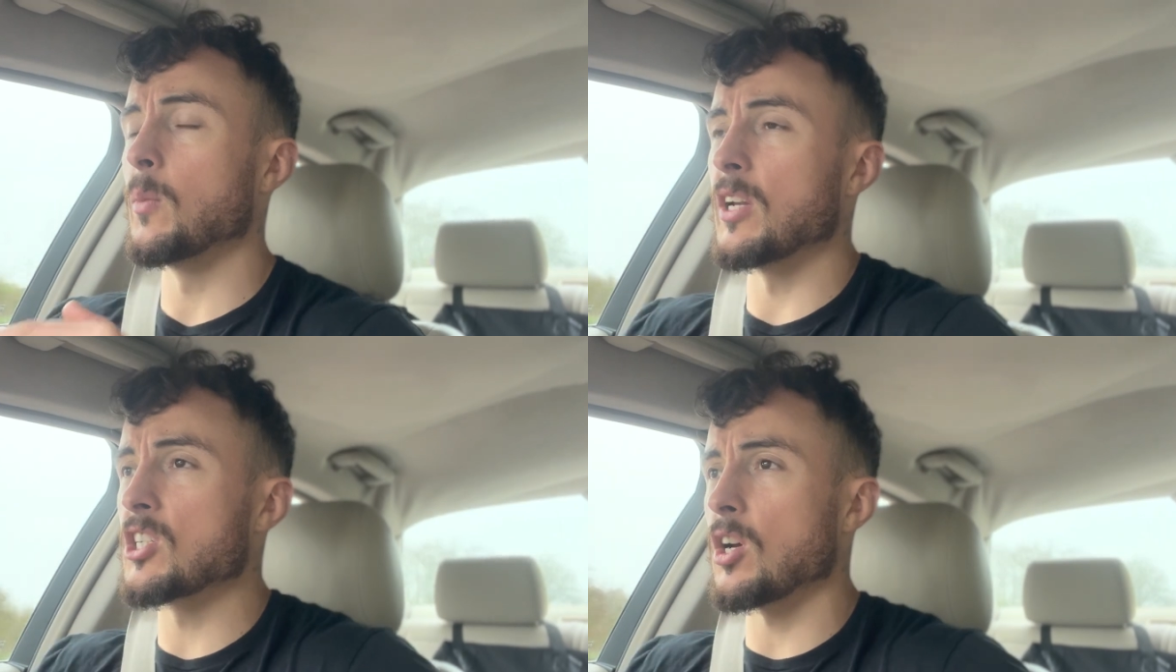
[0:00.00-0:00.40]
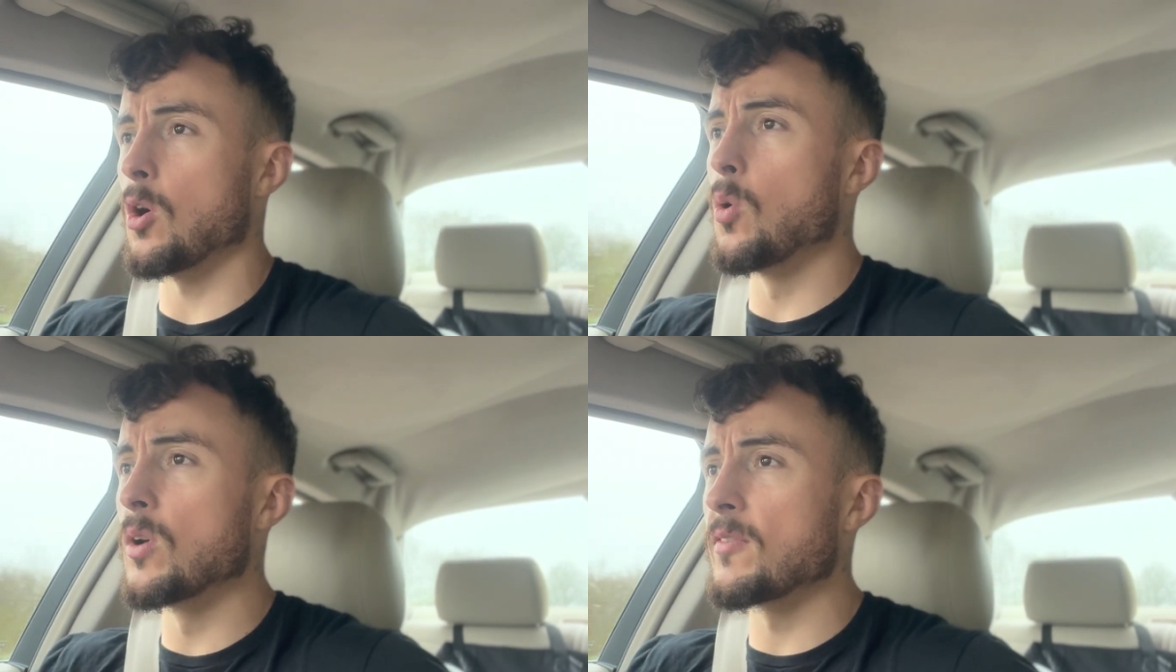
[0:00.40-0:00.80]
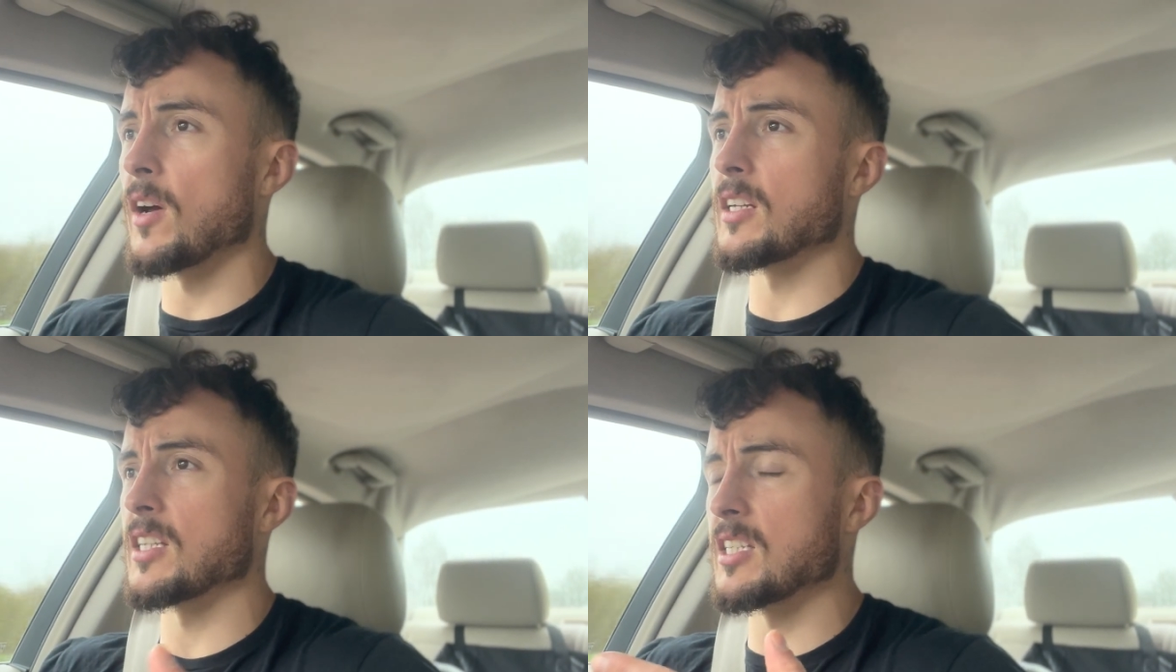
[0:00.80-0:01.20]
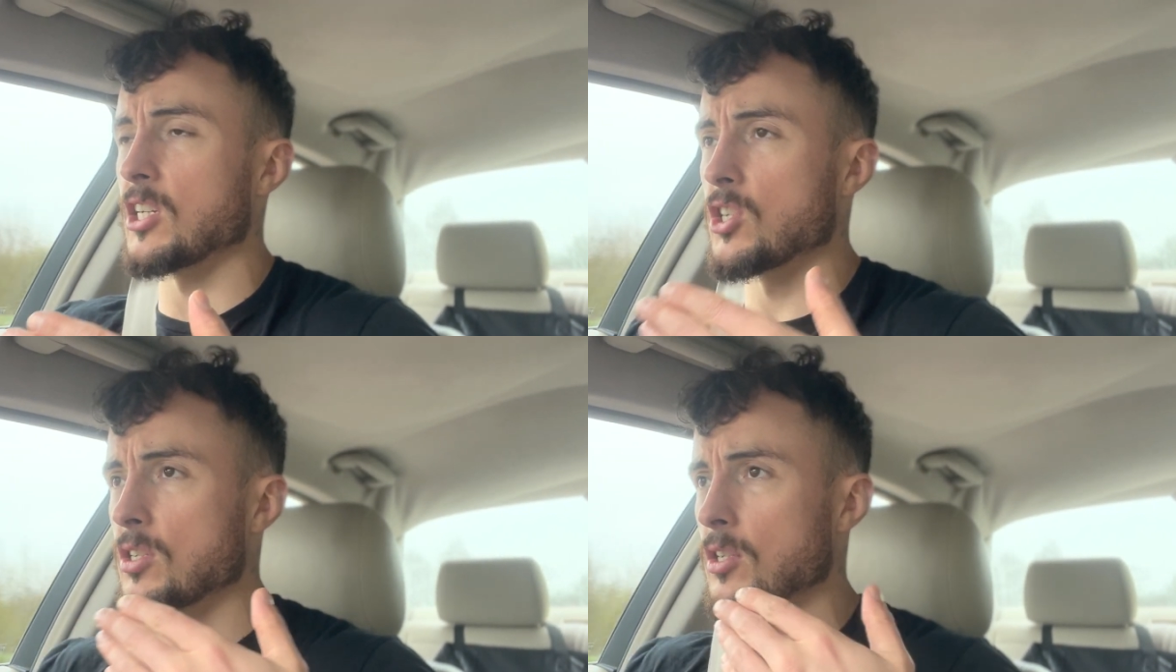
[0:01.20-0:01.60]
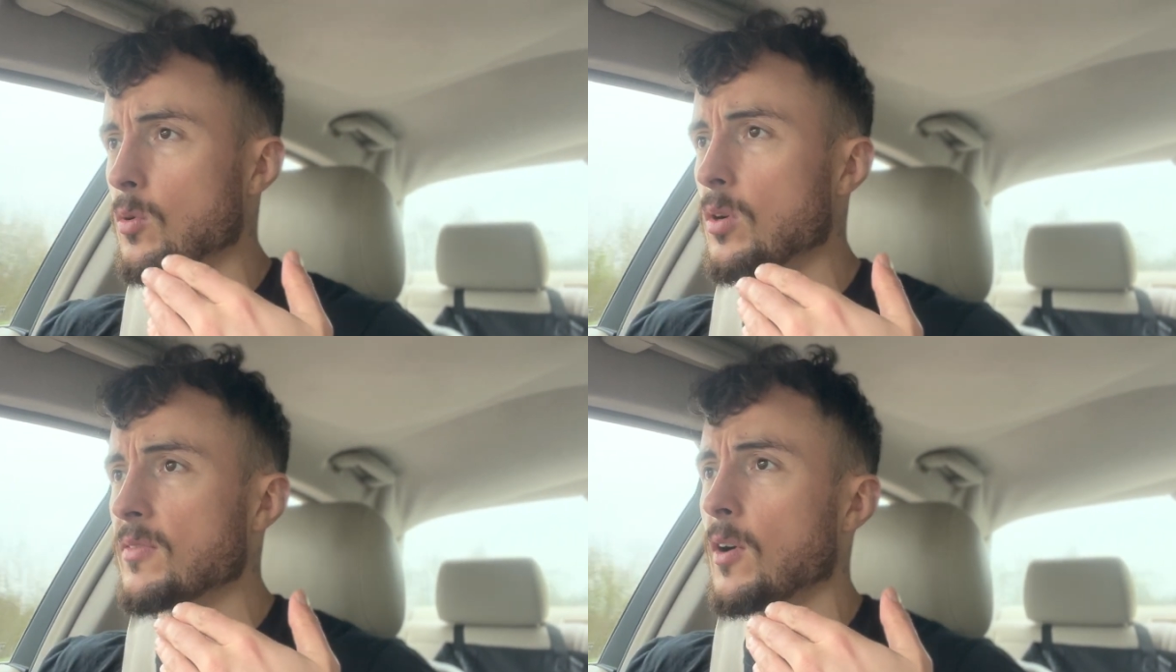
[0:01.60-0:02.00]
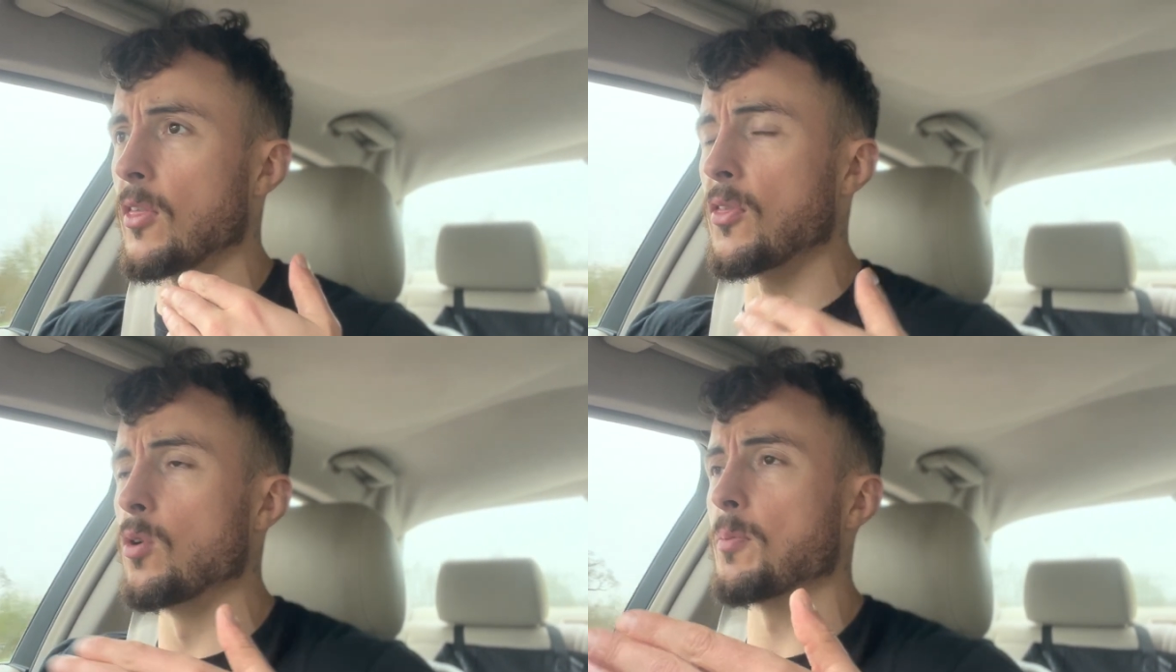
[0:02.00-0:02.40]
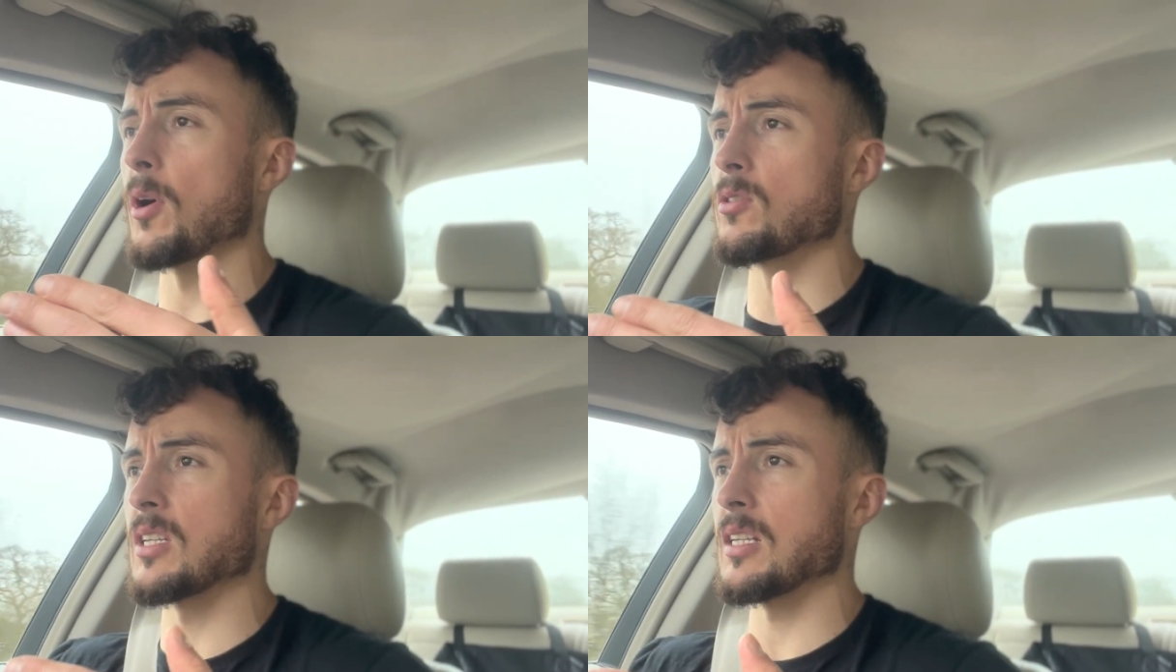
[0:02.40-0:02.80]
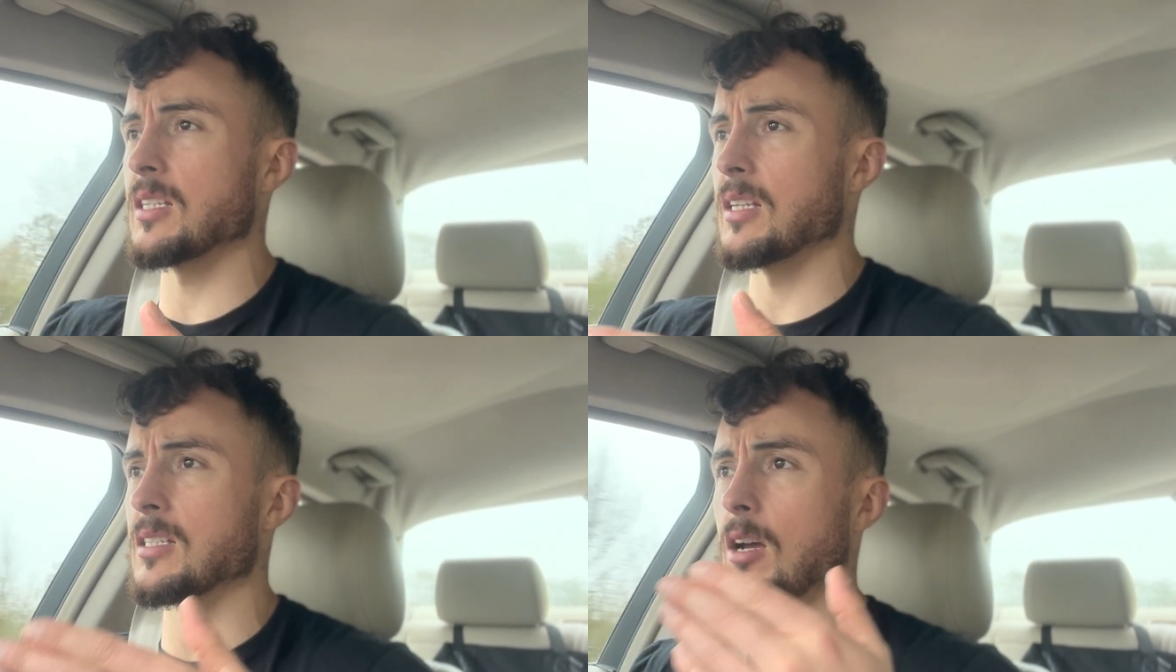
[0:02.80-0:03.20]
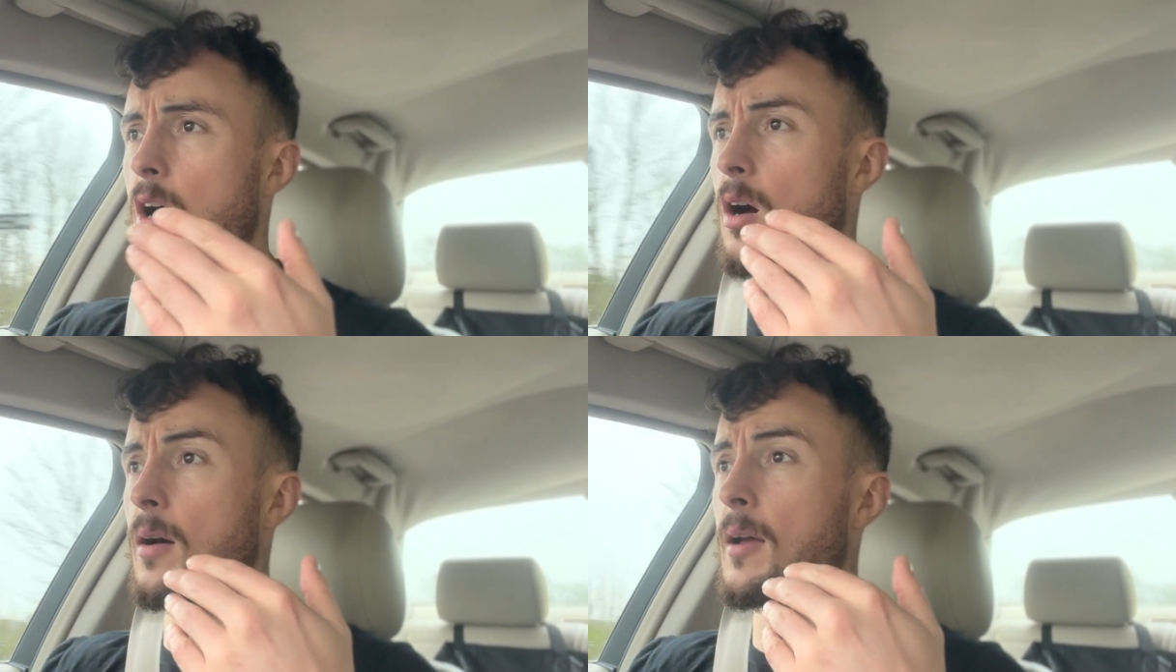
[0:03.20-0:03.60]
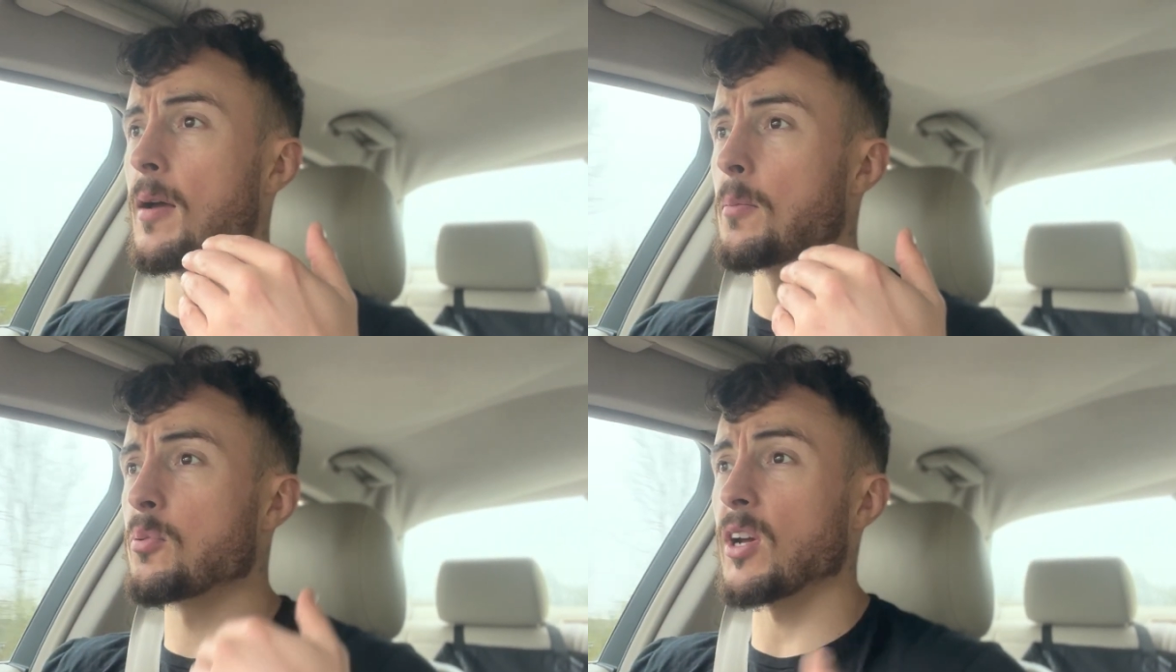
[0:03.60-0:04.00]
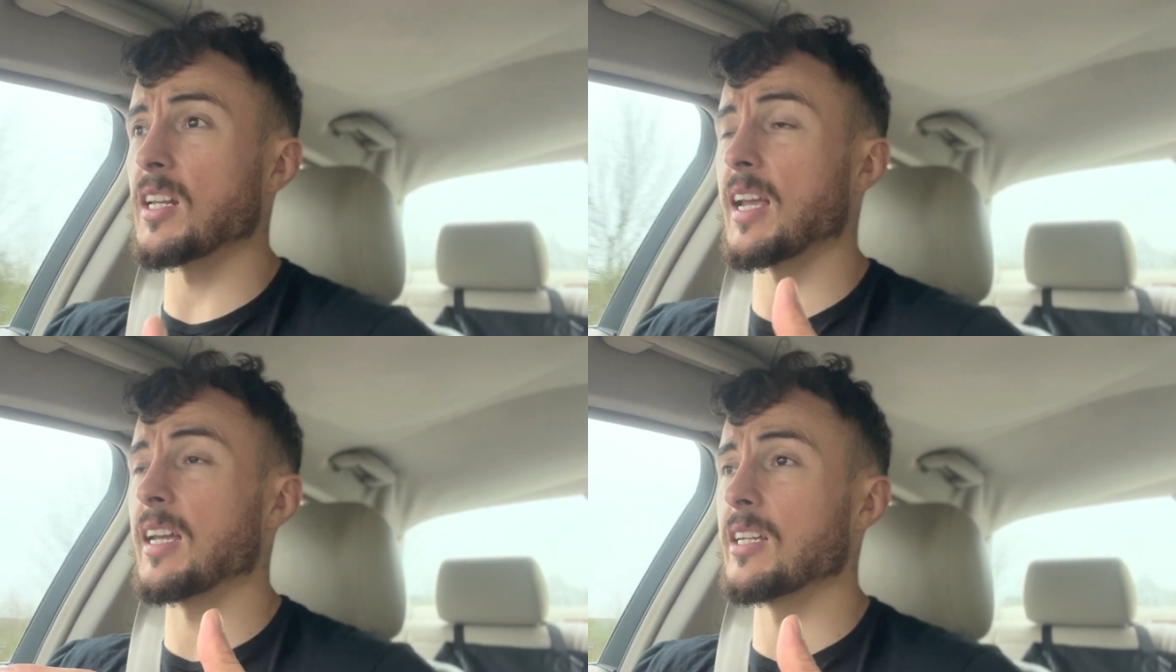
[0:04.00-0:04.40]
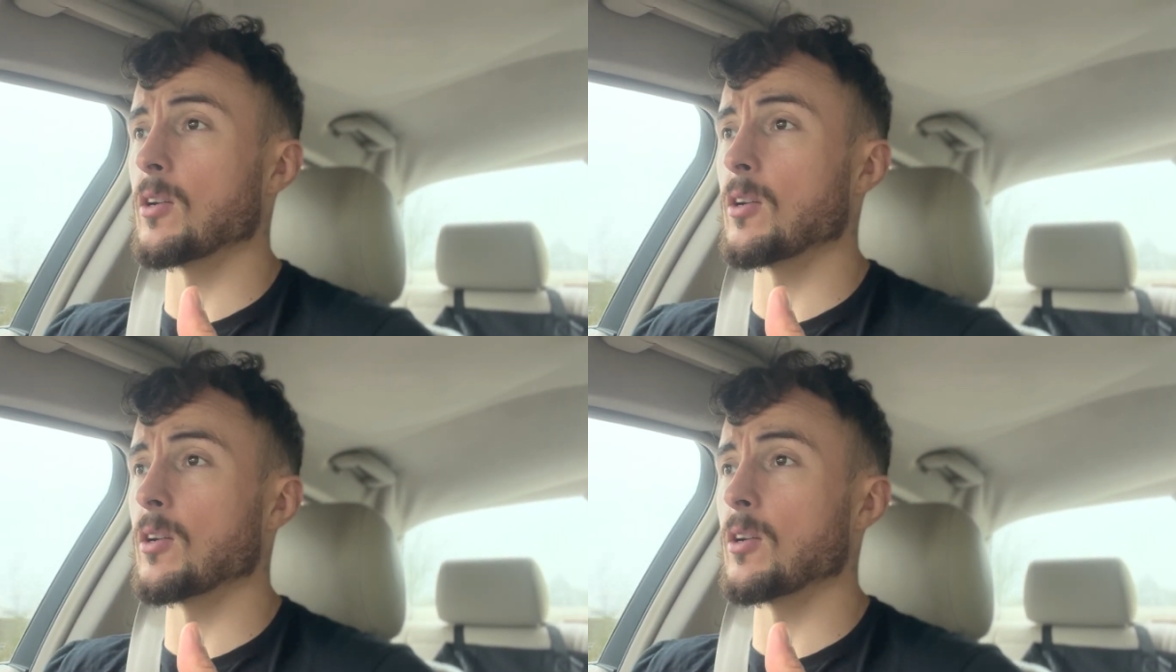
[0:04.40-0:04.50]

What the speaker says: which all of our decisions and all of our thought processes are predicated